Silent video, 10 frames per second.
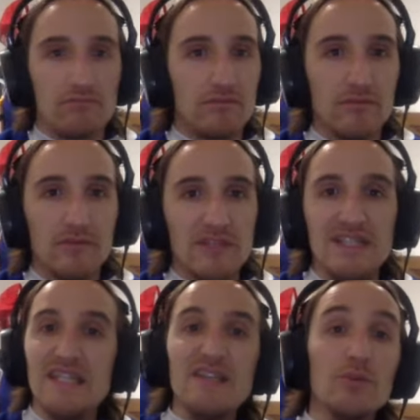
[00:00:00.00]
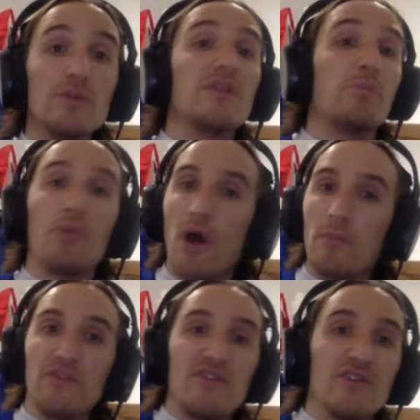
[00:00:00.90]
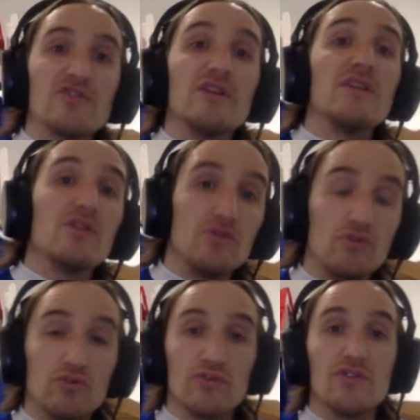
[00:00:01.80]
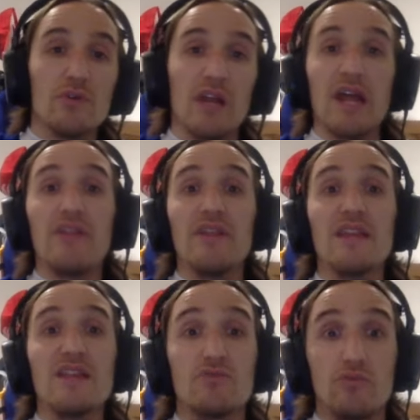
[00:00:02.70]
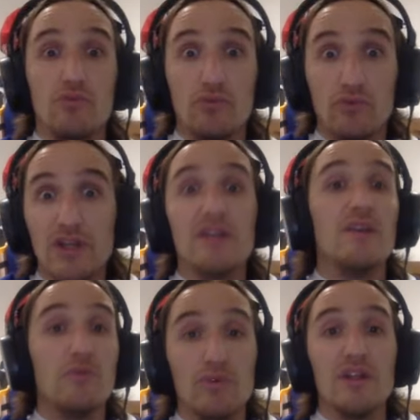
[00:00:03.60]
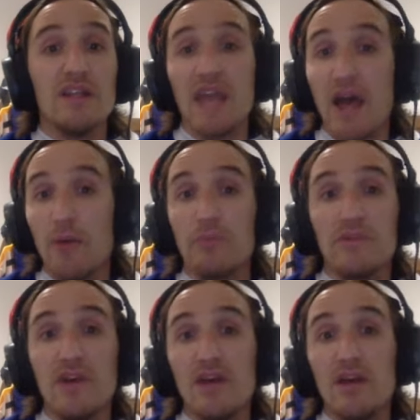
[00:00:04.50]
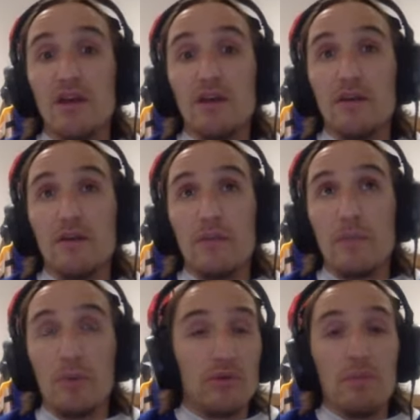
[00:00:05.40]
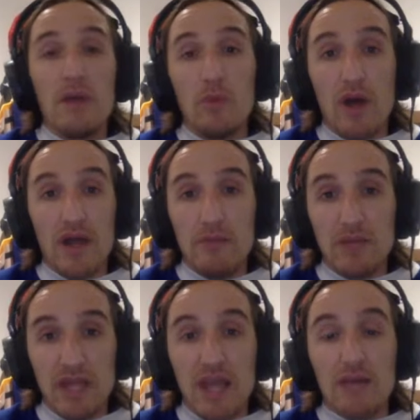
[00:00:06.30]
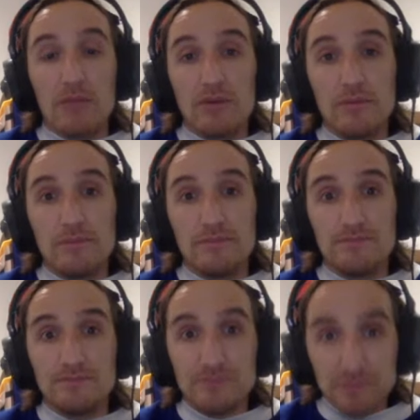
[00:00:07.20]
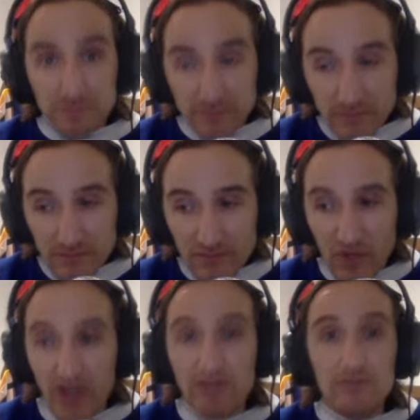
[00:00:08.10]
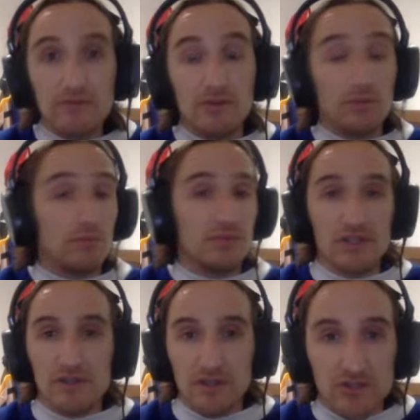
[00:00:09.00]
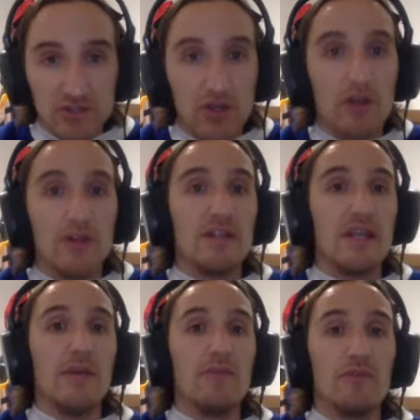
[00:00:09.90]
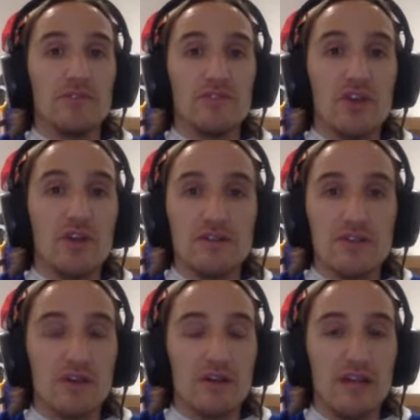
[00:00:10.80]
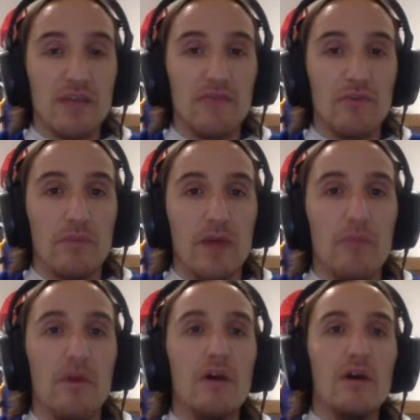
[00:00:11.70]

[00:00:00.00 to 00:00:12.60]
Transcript: Just deal with the problem essentially in the neutral zone. And I think that's really, really helped both Benoit and McCabe. All right. So just a solid game from them.